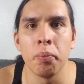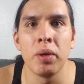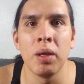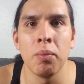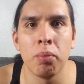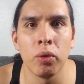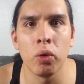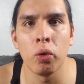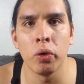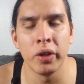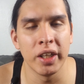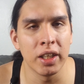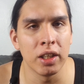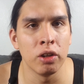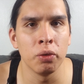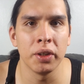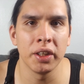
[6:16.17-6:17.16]
the people, or they
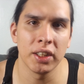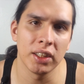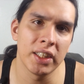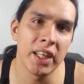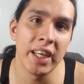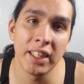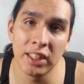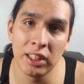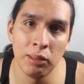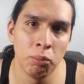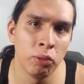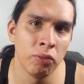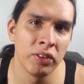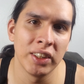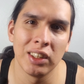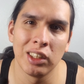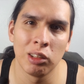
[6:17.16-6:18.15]
can do like a tag team move
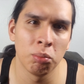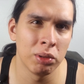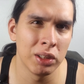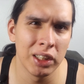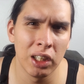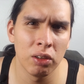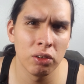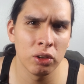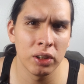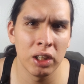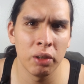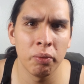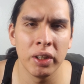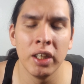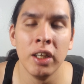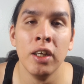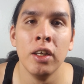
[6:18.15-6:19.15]
to get somebody out, so that
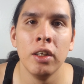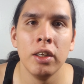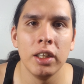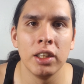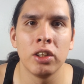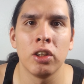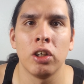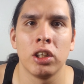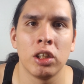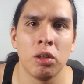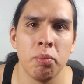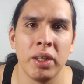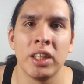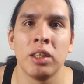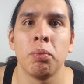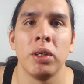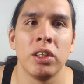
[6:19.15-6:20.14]
way it starts to
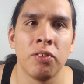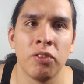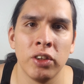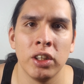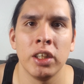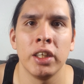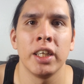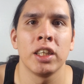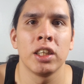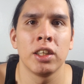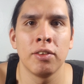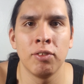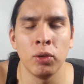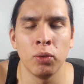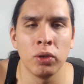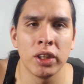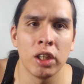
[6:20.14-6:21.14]
make space for the next
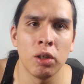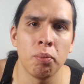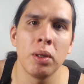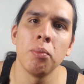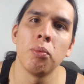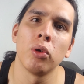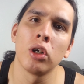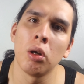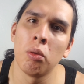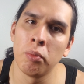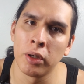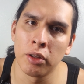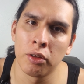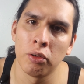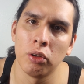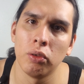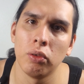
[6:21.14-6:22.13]
few set of people coming
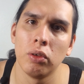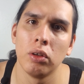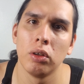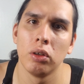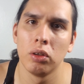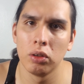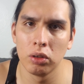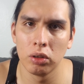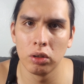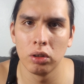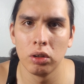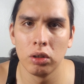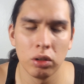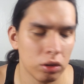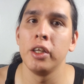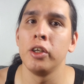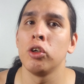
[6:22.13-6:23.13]
through.
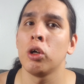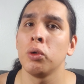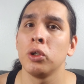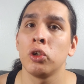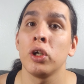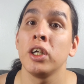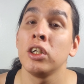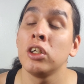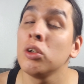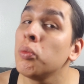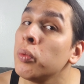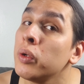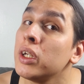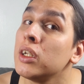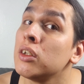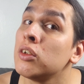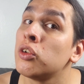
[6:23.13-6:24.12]
And you're always trying to
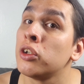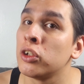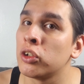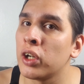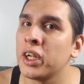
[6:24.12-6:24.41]
win, so you're